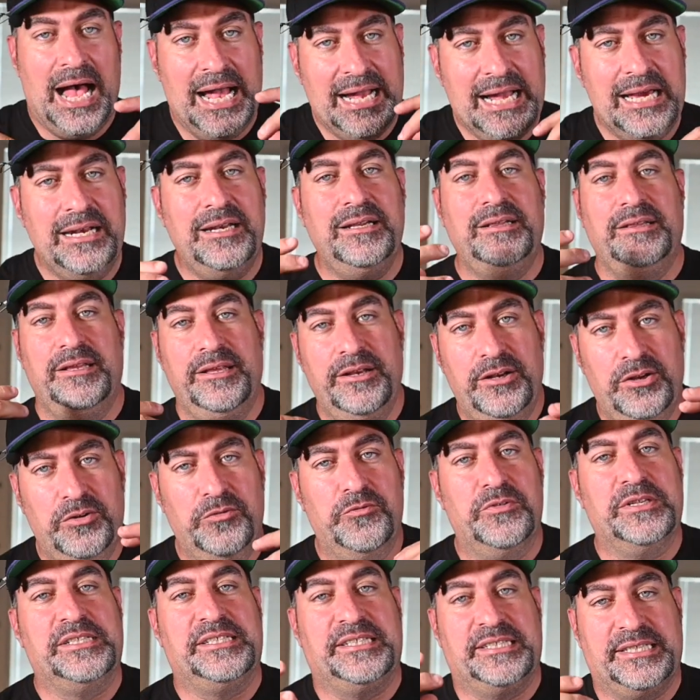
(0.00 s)
I got a little
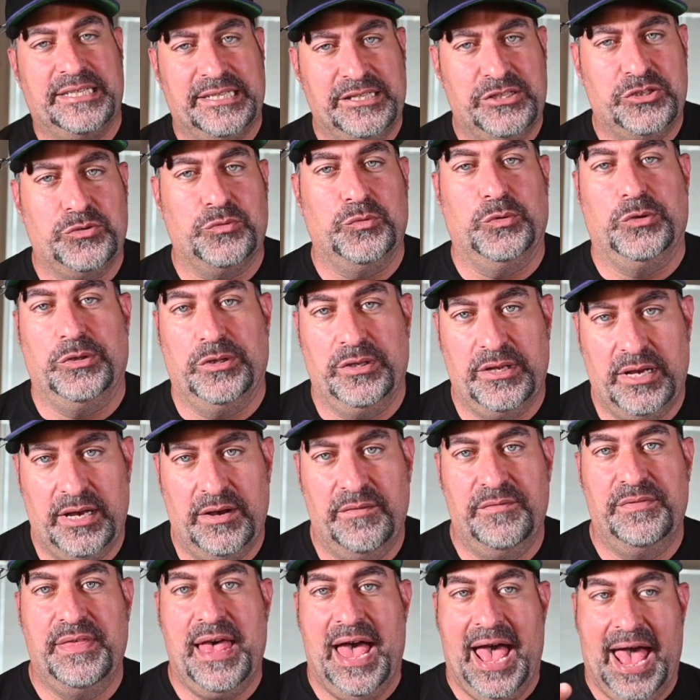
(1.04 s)
residual
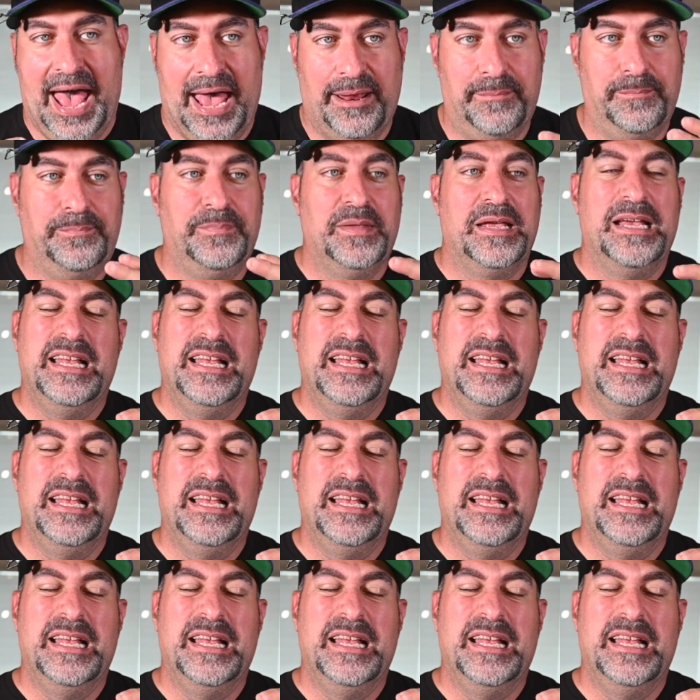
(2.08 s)
of that.